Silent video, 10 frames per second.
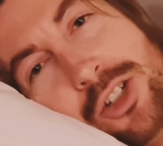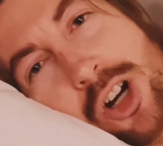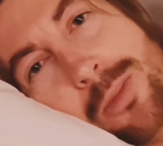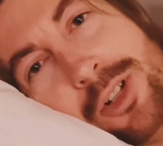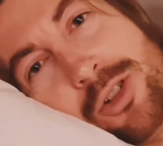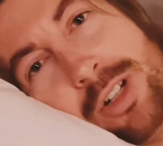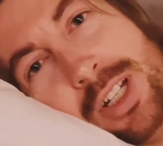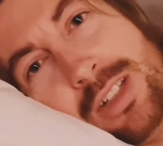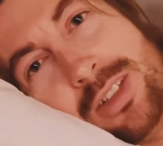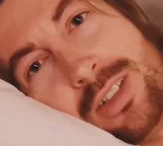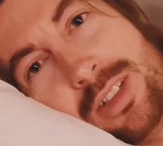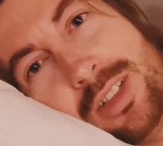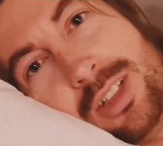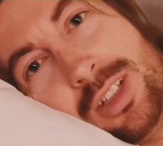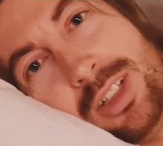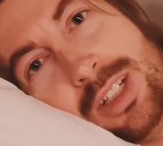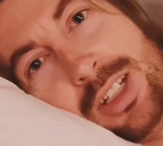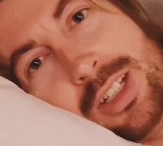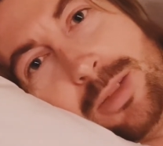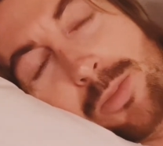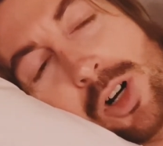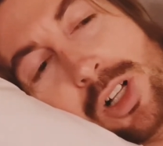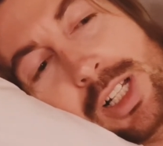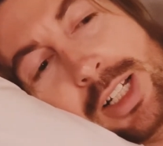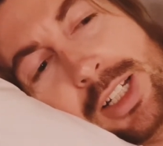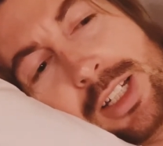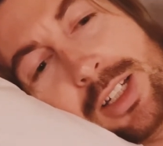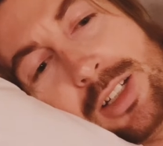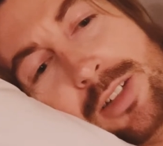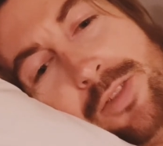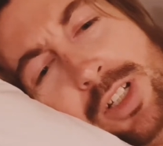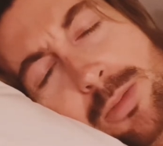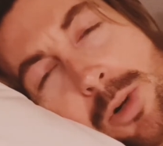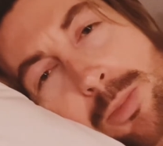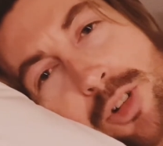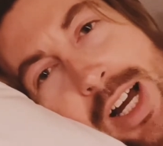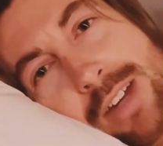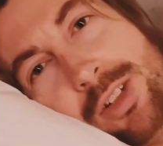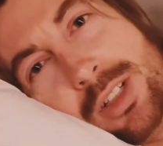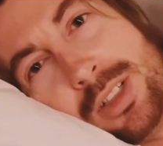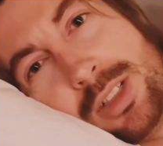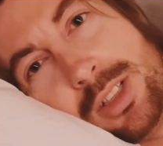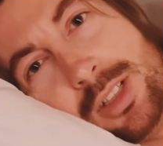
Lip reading: dormitories is more like, it feels more private,